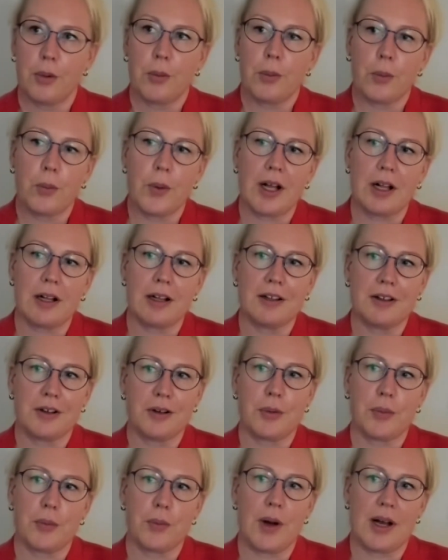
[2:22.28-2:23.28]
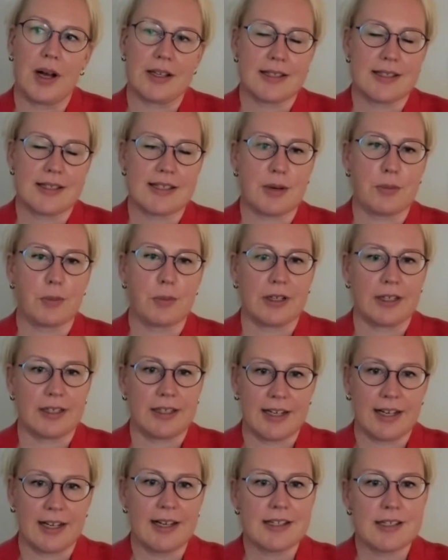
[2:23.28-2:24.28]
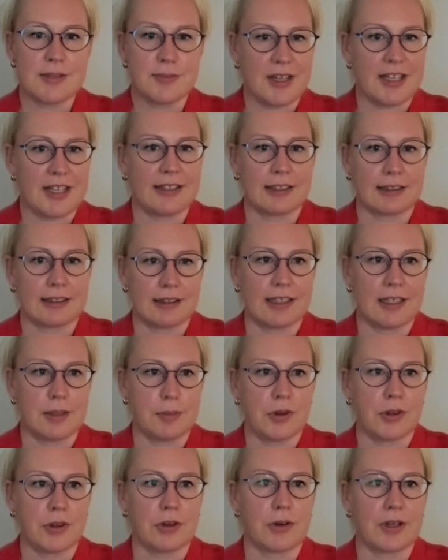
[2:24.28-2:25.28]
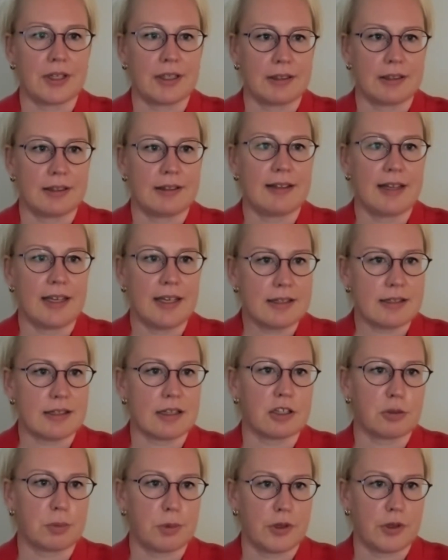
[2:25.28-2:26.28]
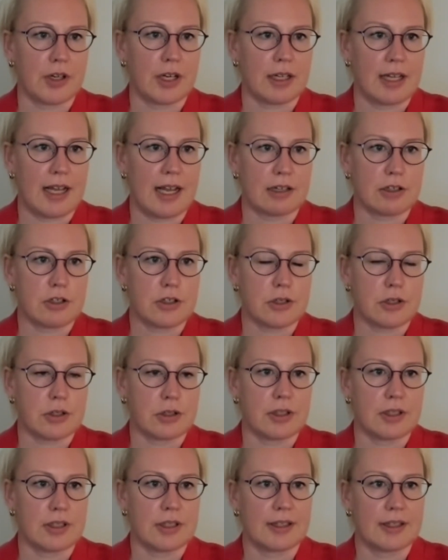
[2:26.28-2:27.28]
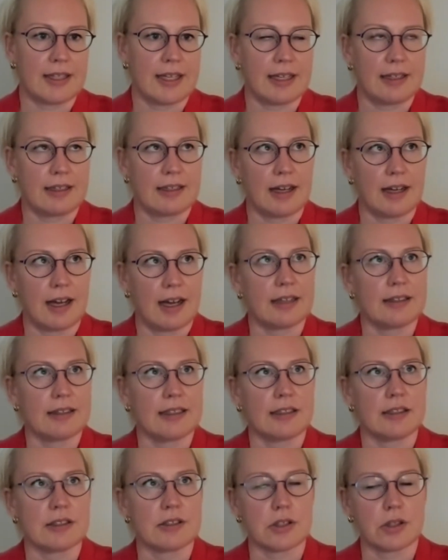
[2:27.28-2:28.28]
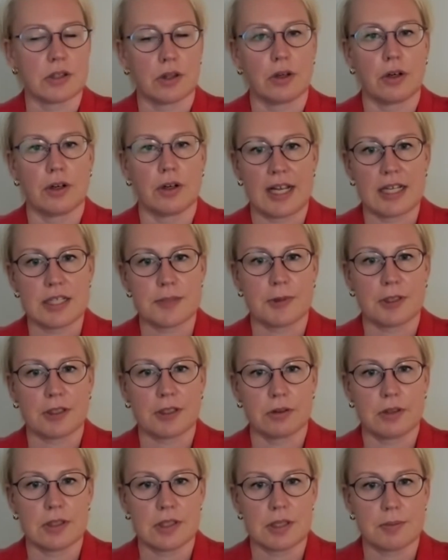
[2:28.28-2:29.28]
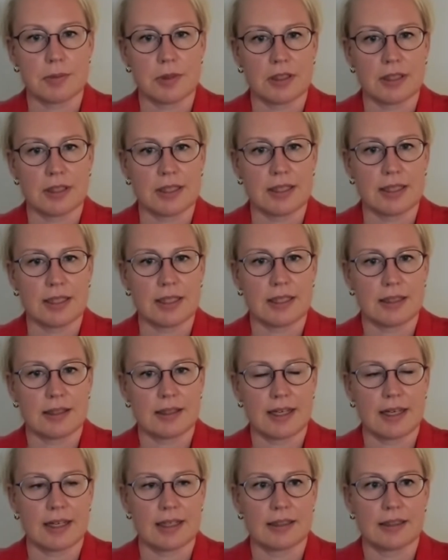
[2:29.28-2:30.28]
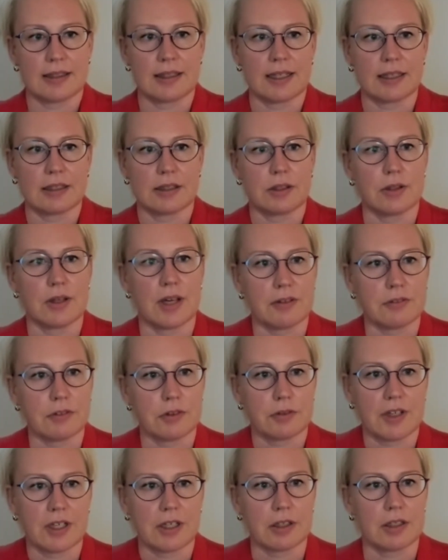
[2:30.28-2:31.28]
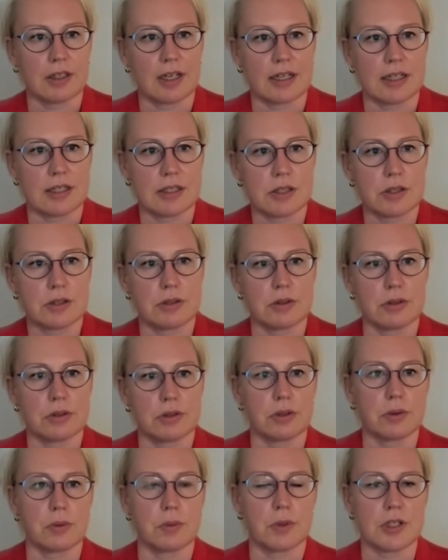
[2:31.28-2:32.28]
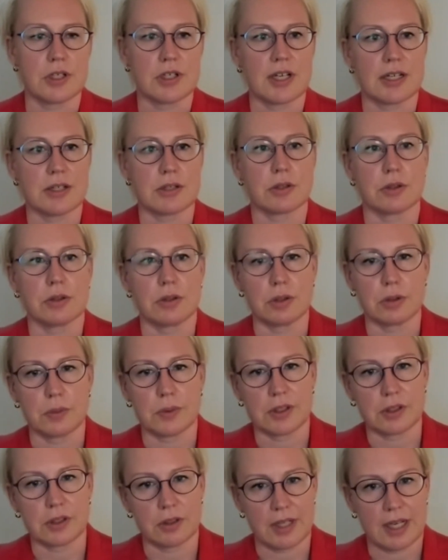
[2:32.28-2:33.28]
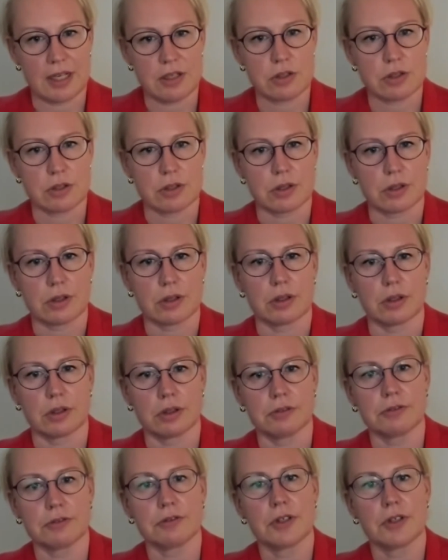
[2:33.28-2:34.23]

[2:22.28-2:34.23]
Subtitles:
Well, once someone does make that leap, though, and takes entrepreneurial action, then I think there's a third aspect to disability that you have to recognize too, which has to do with the nature of